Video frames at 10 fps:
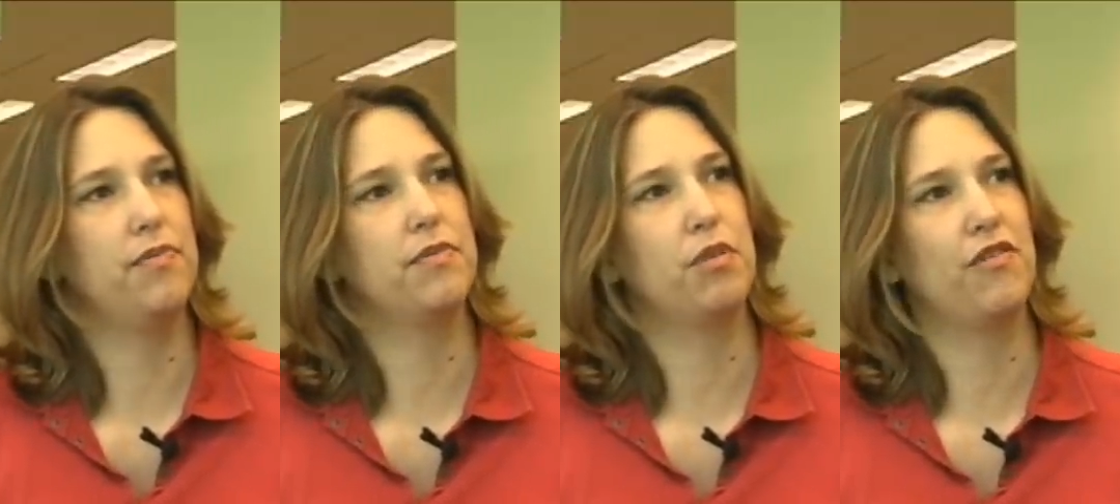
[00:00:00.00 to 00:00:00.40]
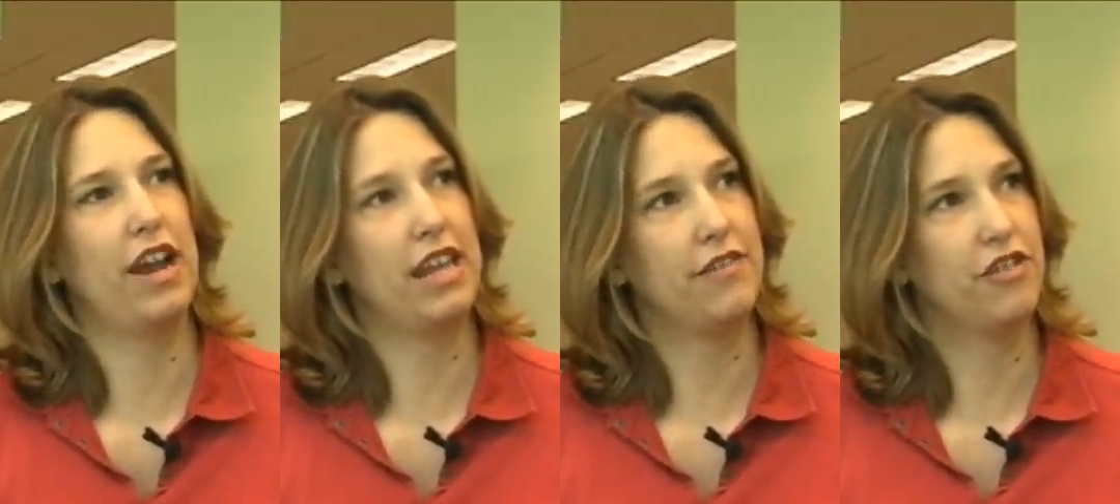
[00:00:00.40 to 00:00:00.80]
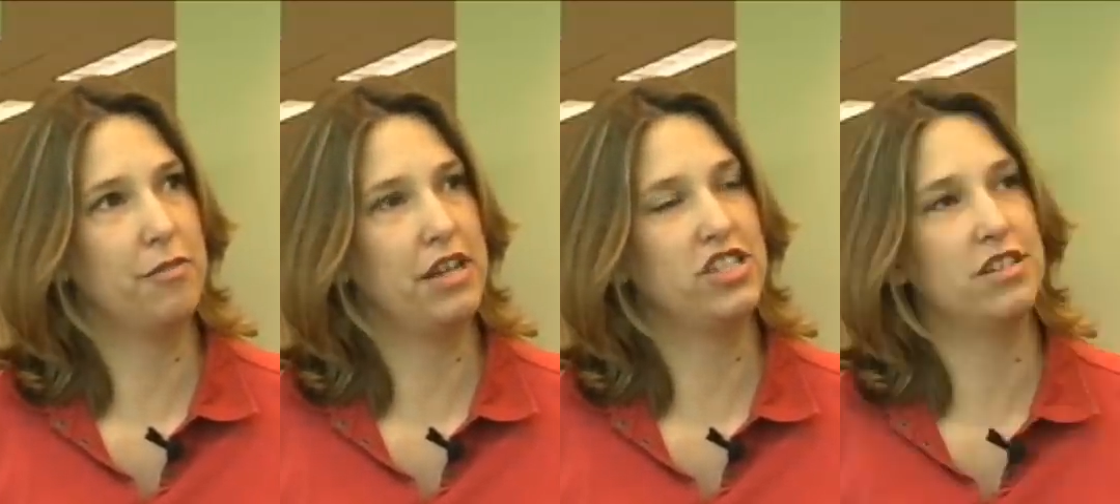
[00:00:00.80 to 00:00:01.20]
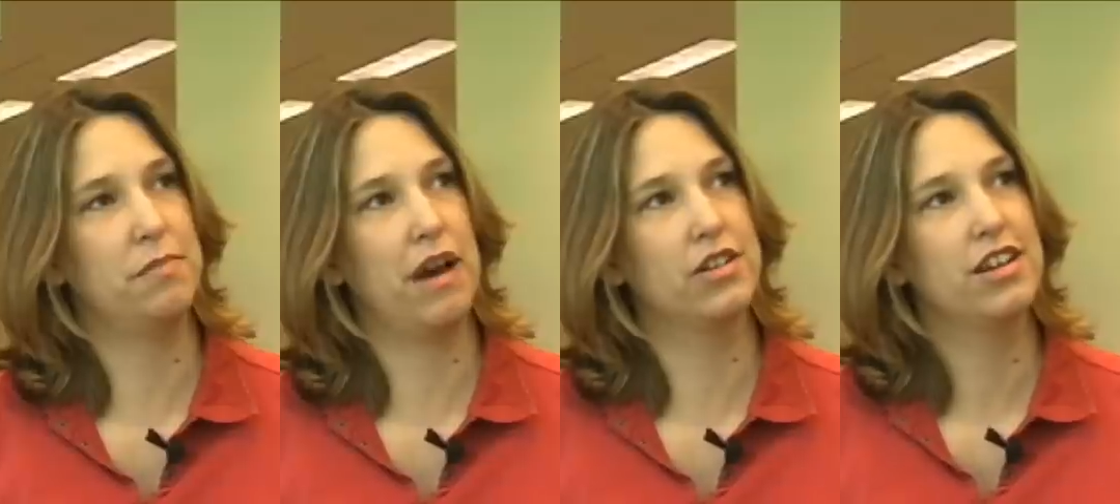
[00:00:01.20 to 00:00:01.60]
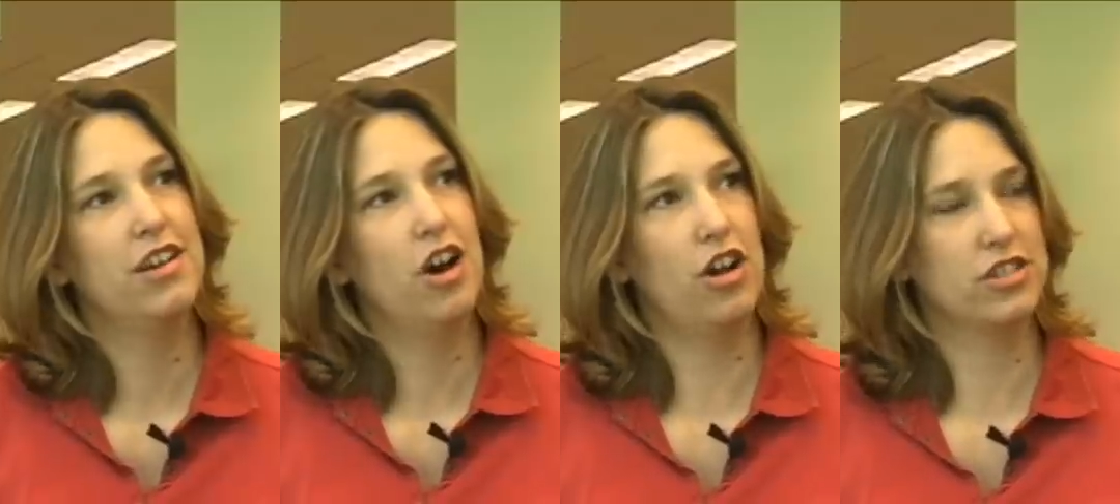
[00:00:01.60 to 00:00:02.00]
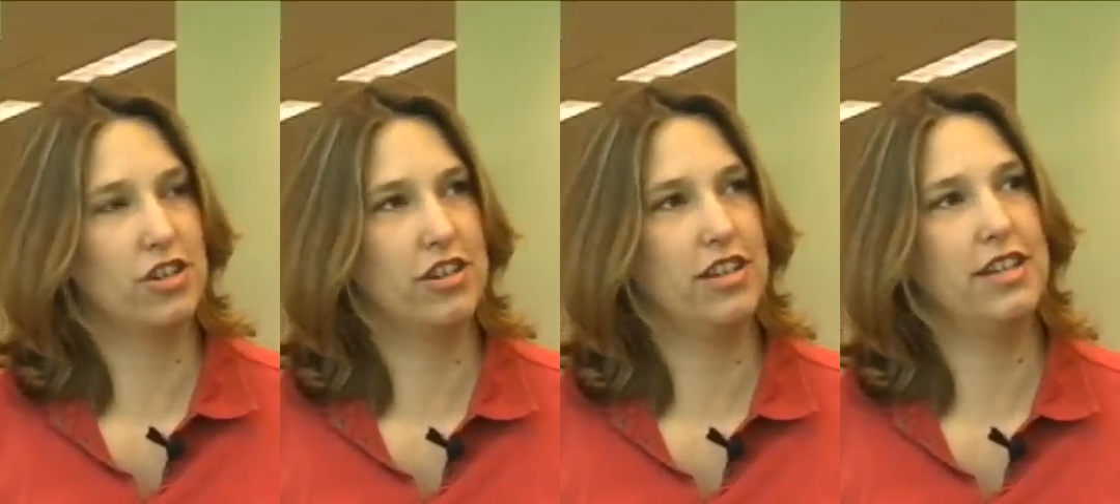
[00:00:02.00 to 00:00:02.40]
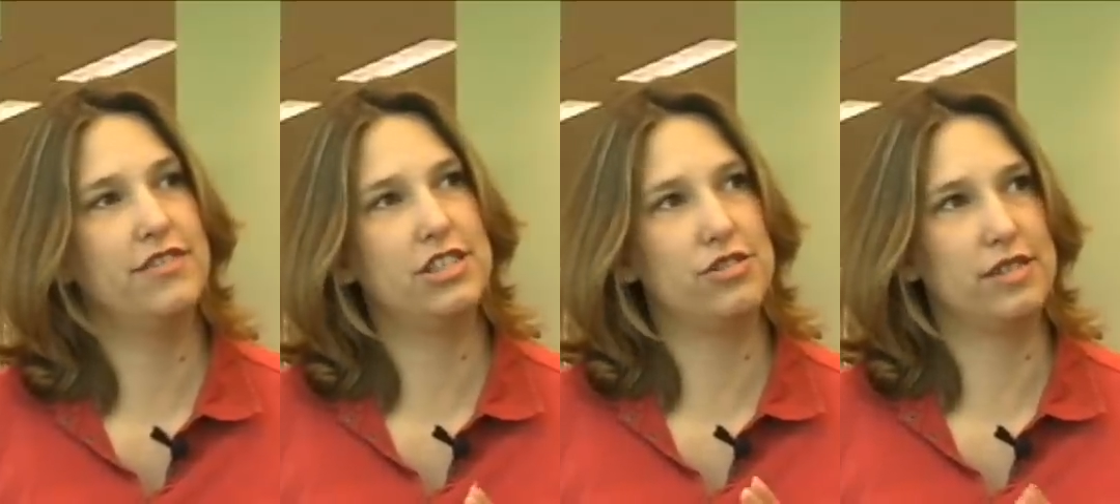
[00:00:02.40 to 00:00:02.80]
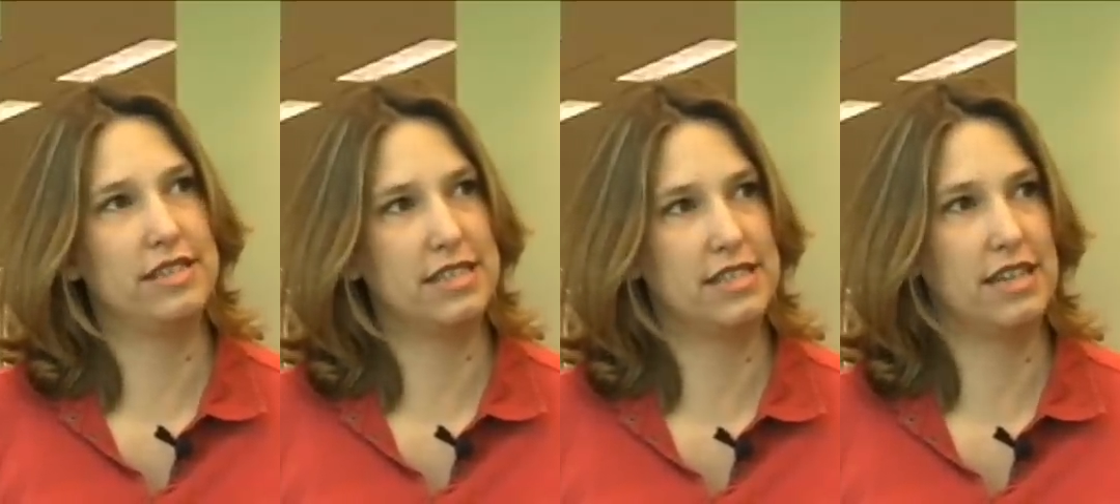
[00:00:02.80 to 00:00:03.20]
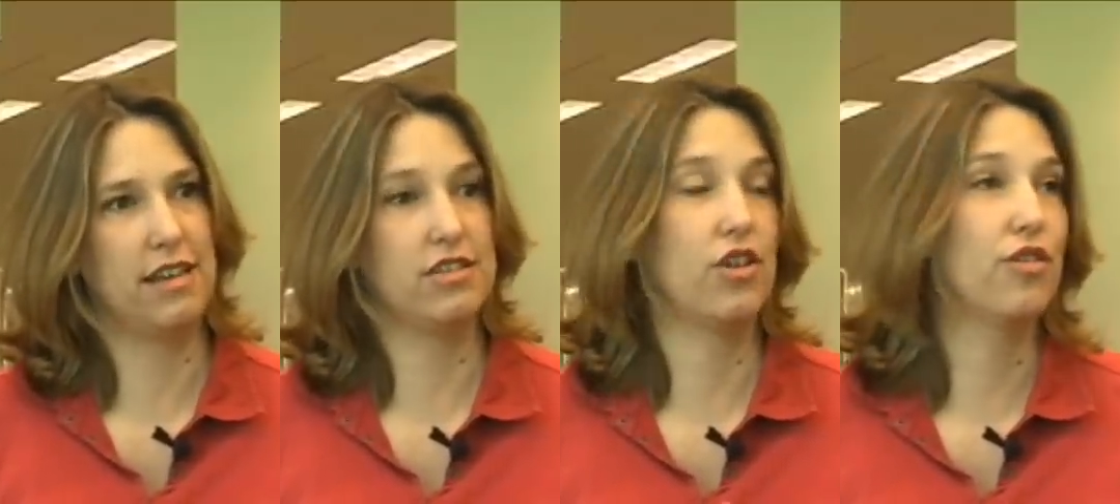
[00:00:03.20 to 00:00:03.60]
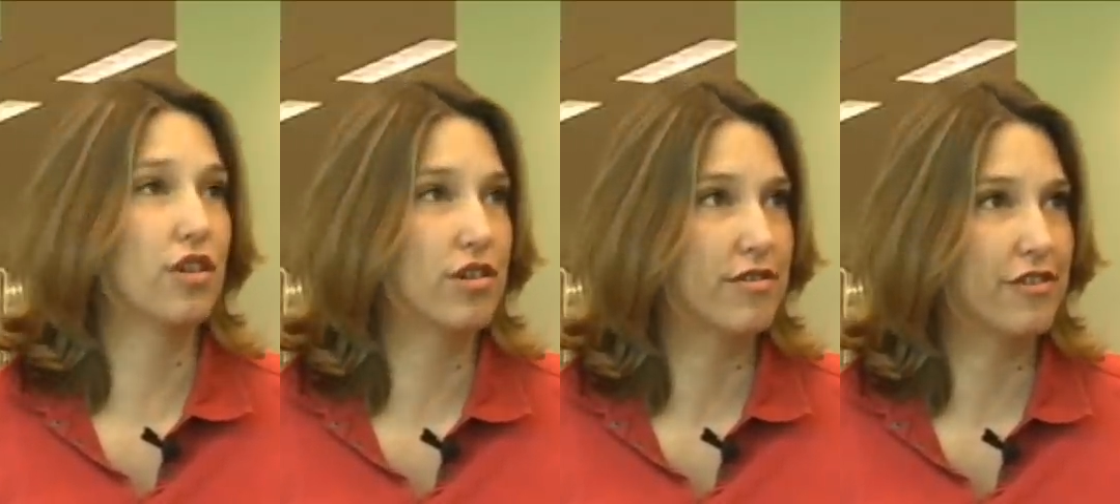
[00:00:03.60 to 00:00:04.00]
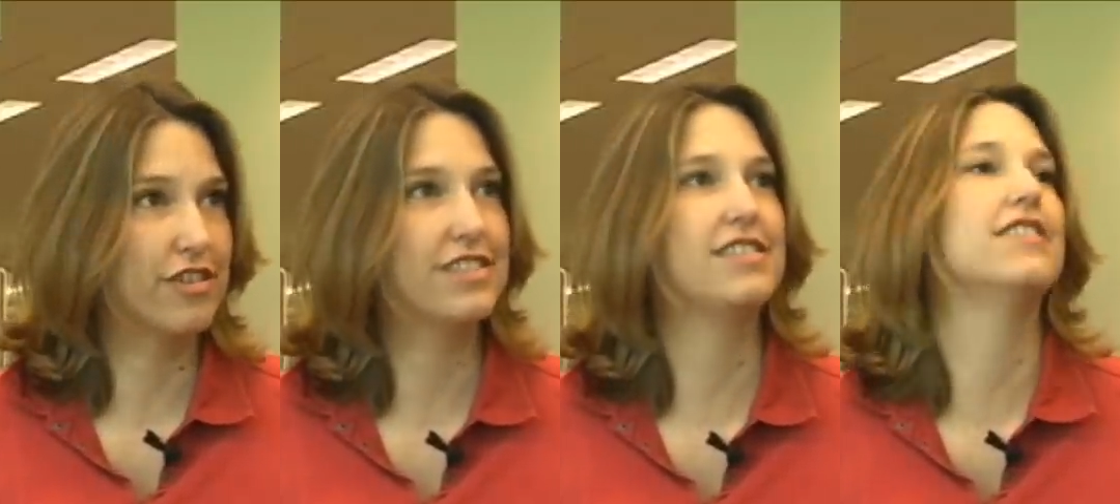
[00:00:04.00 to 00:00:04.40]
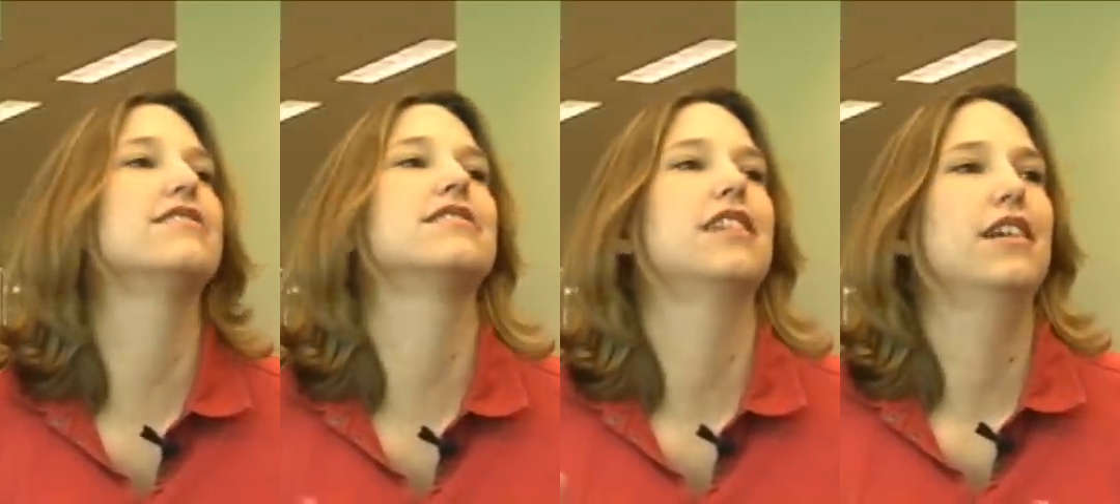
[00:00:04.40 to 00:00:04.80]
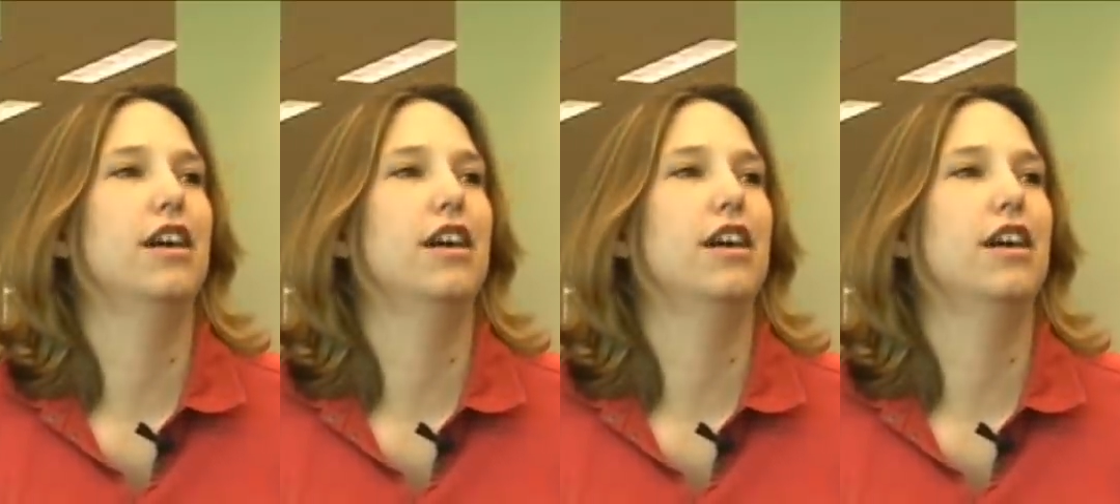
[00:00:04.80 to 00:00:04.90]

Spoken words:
Providing information about alternatives to existing toner, for instance.